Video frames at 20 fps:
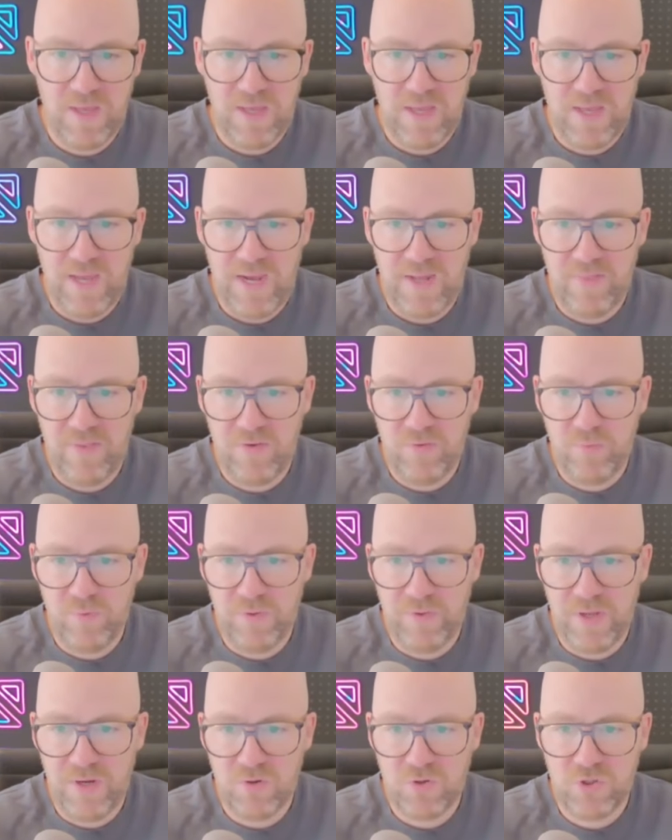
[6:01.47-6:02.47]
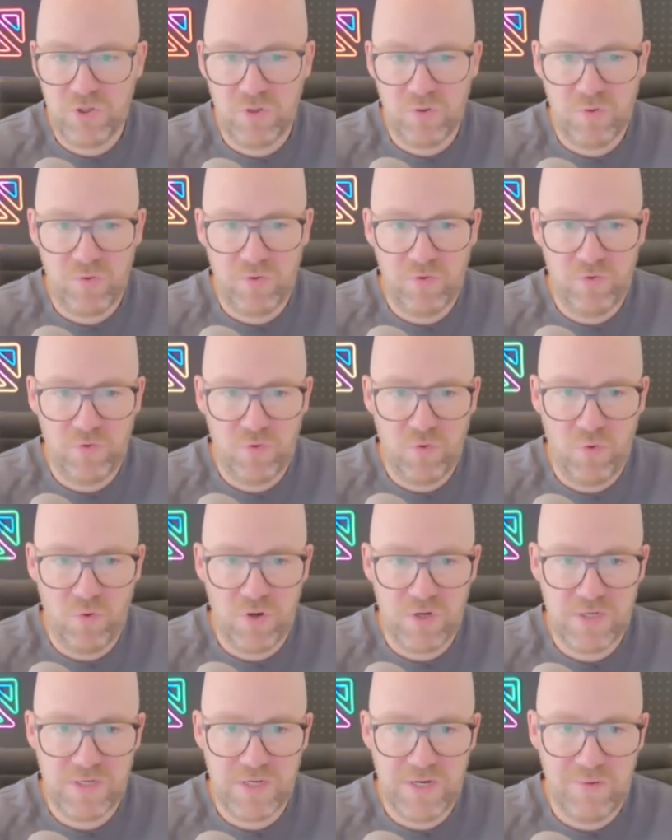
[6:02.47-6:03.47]
and this will now show the
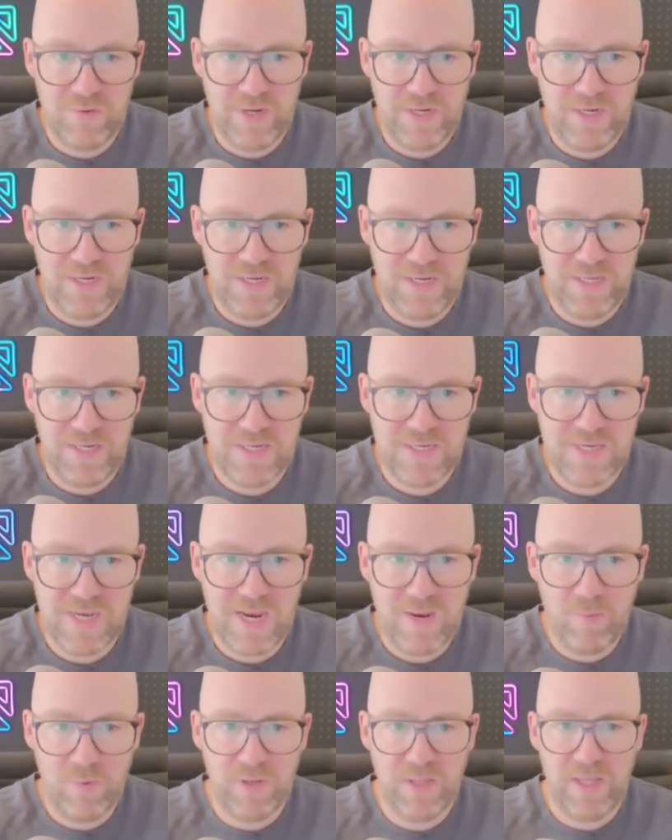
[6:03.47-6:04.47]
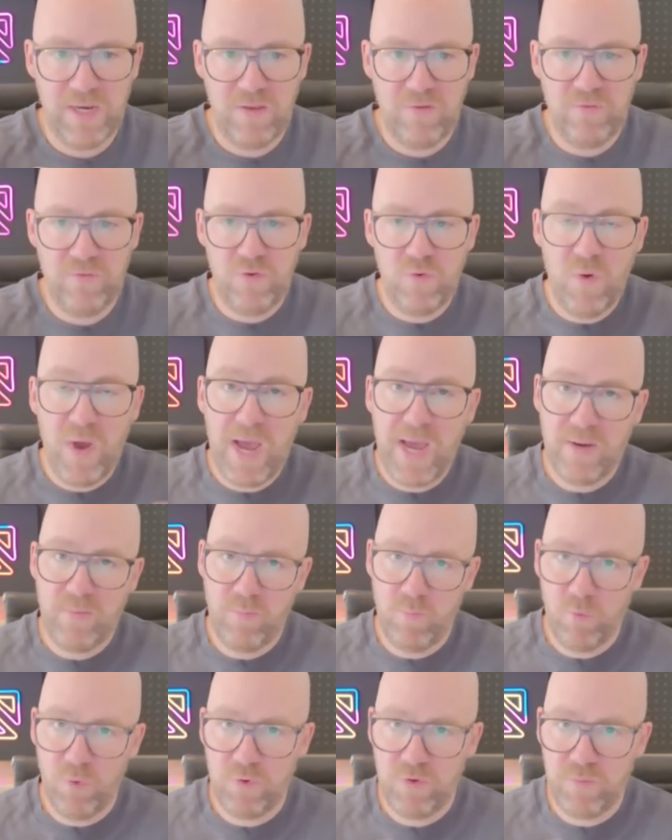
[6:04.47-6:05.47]
score directly in the table. And if you add
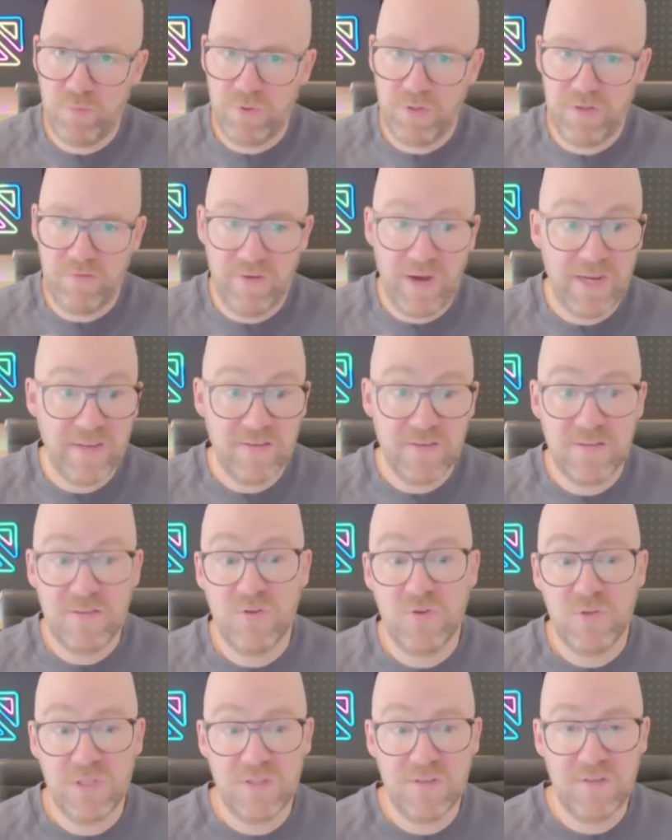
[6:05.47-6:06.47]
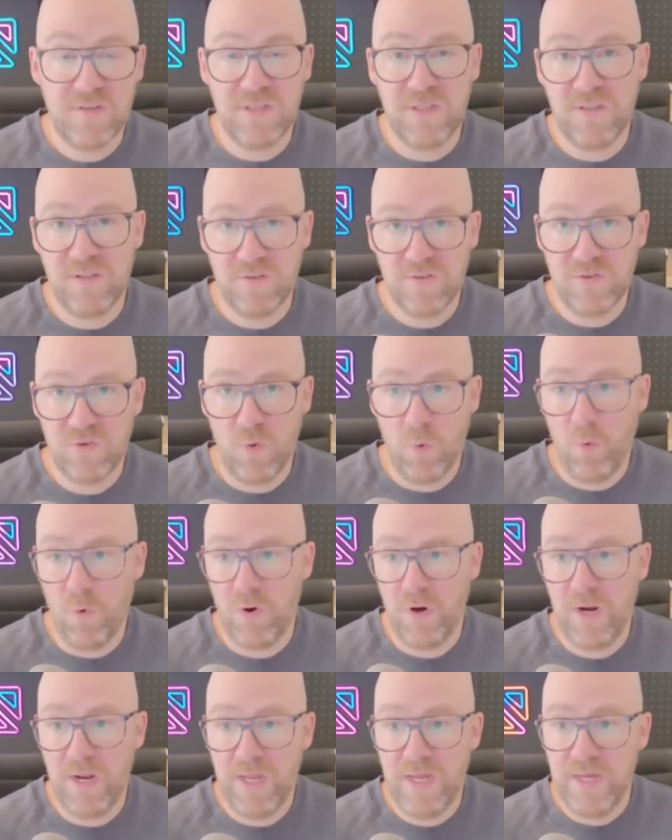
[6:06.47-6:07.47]
multiple devices, you can see the
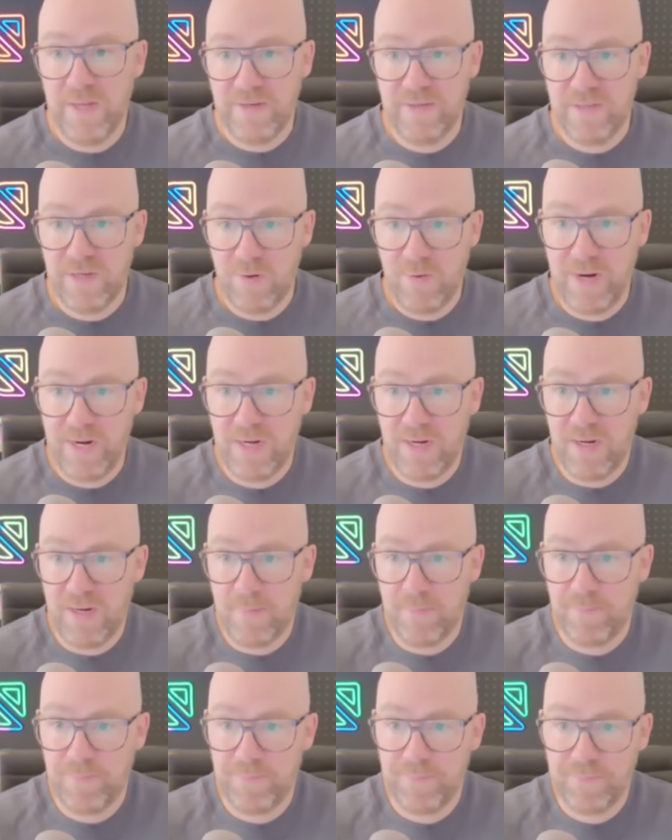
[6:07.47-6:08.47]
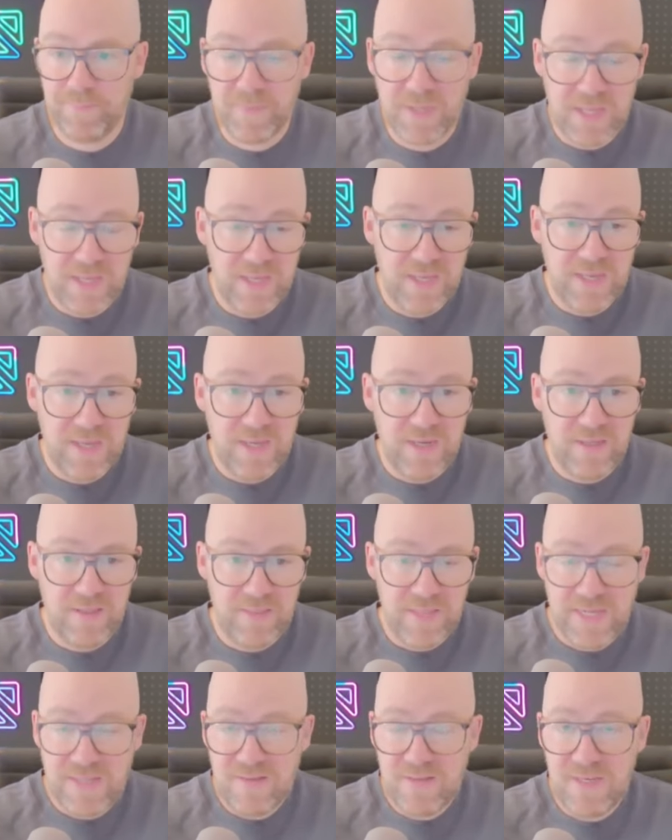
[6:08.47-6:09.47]
score directly.
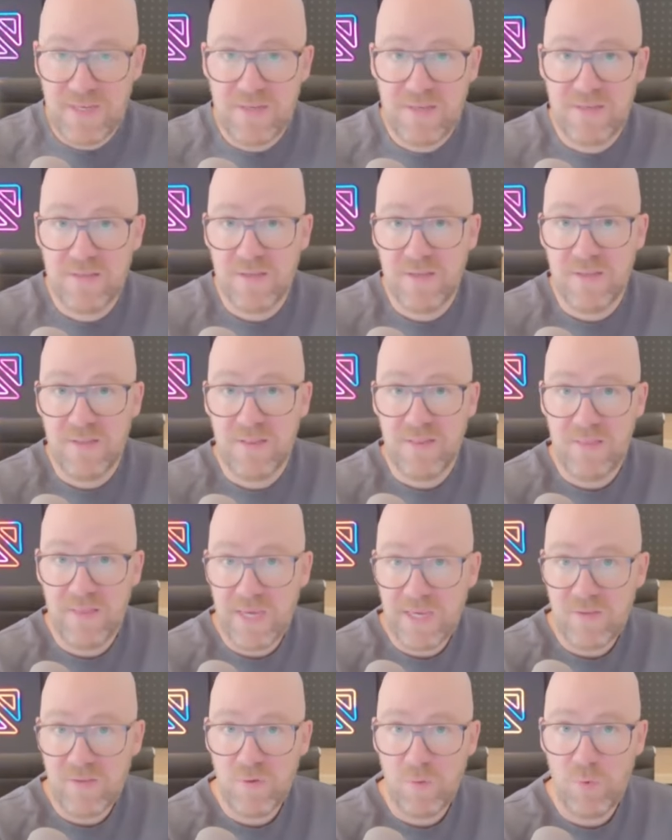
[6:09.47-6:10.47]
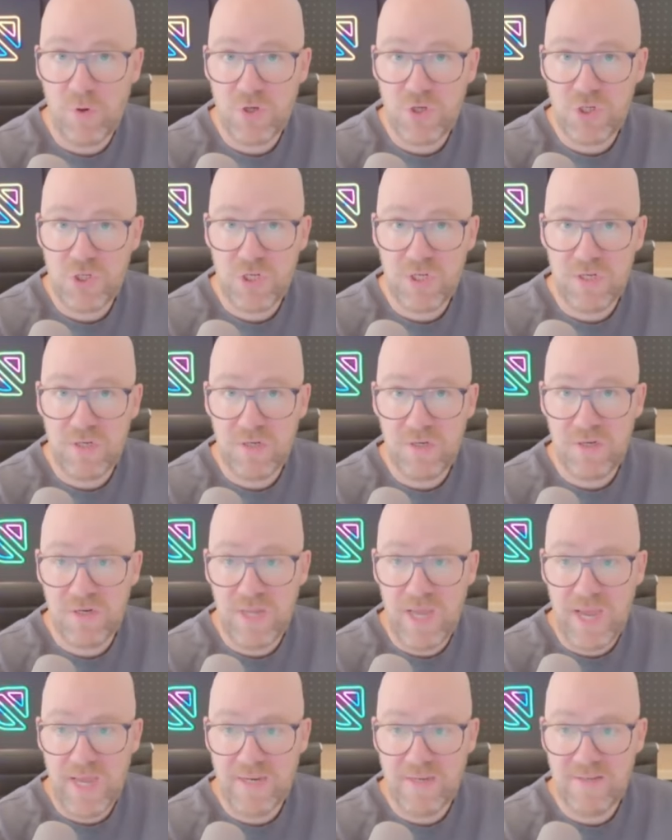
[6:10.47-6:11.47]
That's it. Thanks for watching
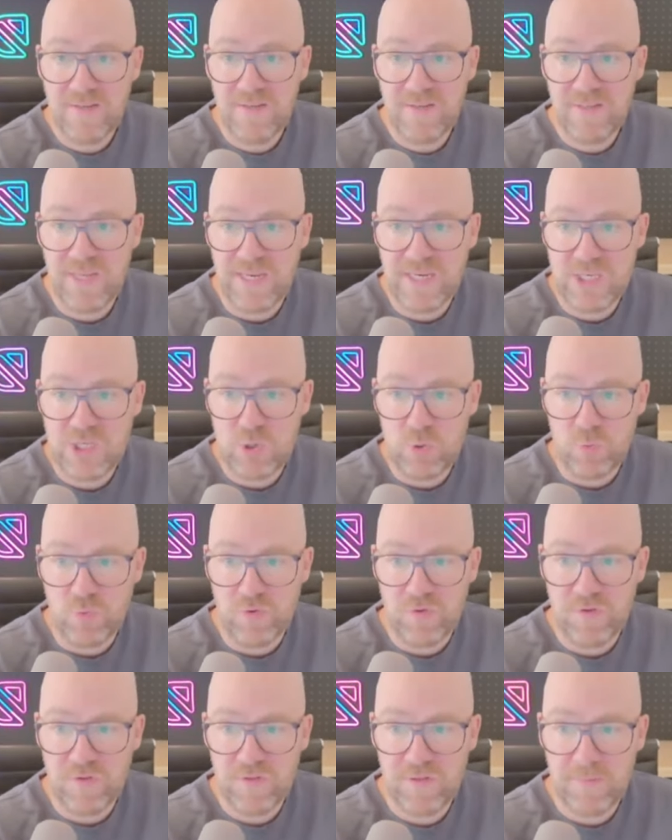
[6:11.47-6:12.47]
and stay tuned.